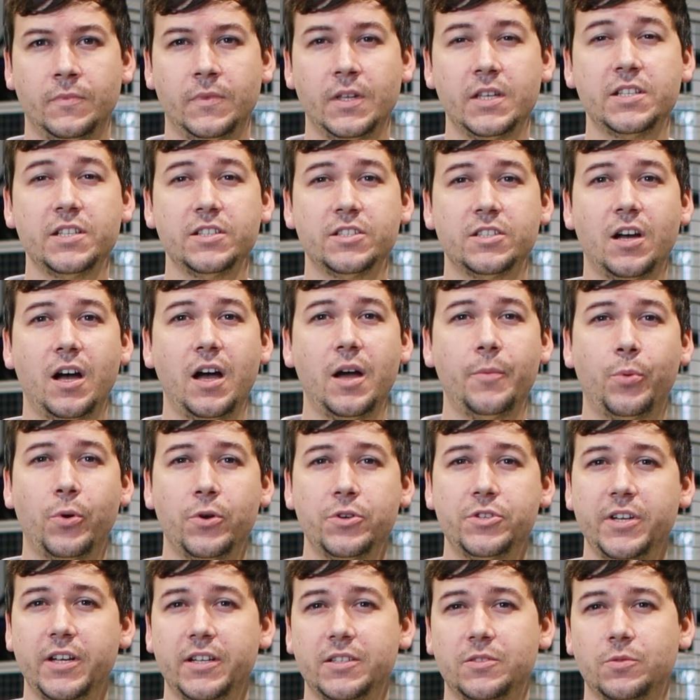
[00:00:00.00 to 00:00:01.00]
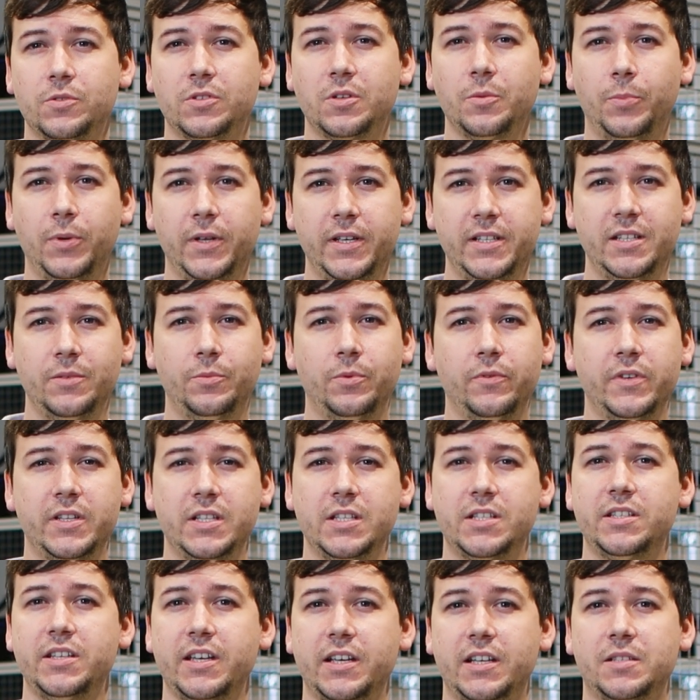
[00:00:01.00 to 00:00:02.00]
This entire project was completed
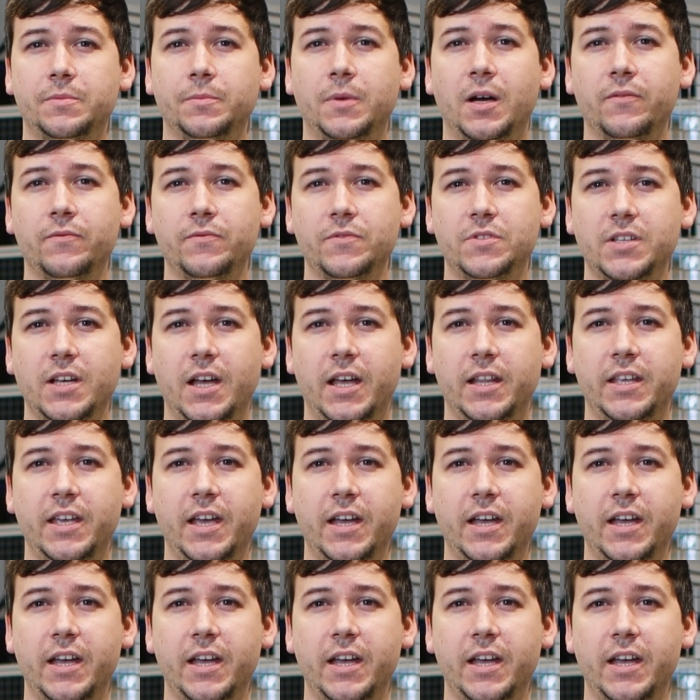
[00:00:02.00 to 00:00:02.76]
within six months and